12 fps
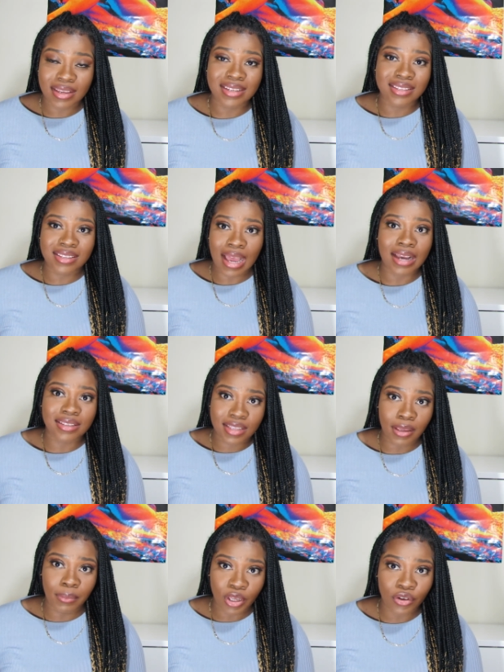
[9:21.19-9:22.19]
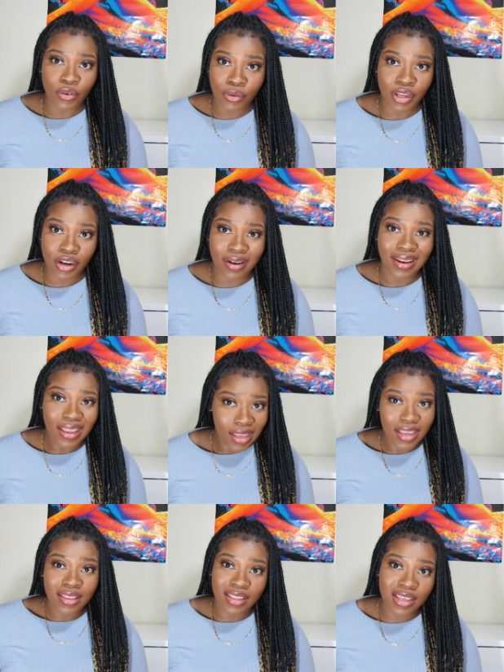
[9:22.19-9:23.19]
exact same ingrown hair
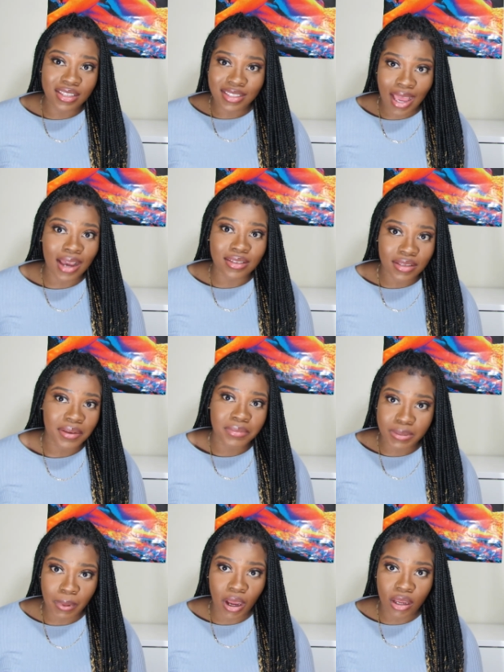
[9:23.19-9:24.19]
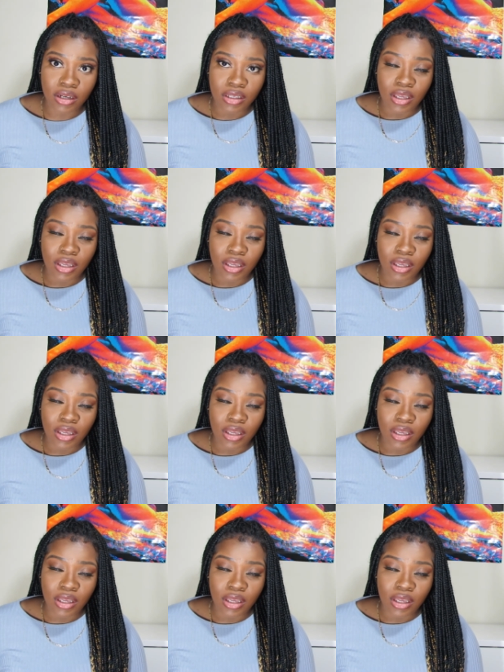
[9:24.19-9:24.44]
in the exact same spot.